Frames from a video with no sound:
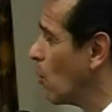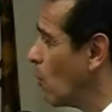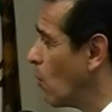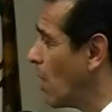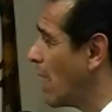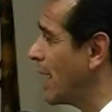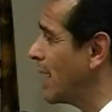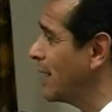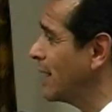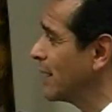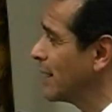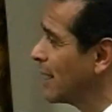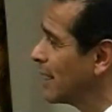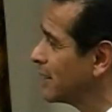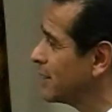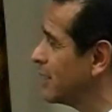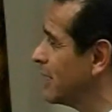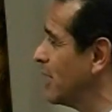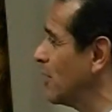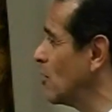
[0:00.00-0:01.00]
white,
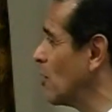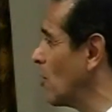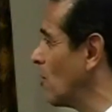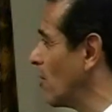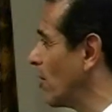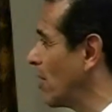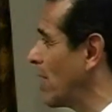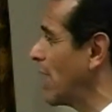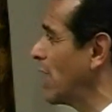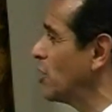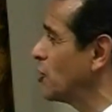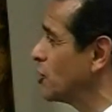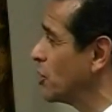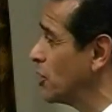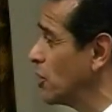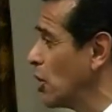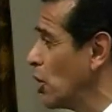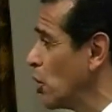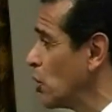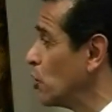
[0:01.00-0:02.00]
Latino, or
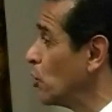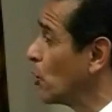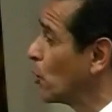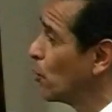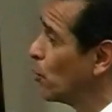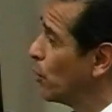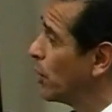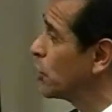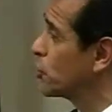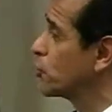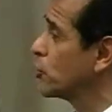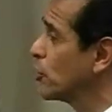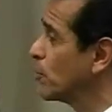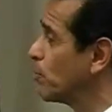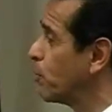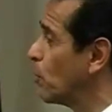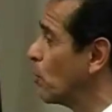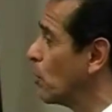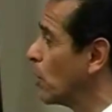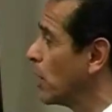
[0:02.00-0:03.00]
Asian, you're rich
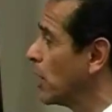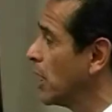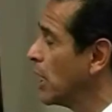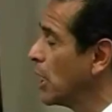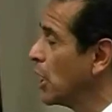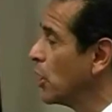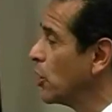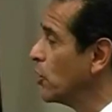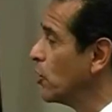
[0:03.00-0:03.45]
or poor,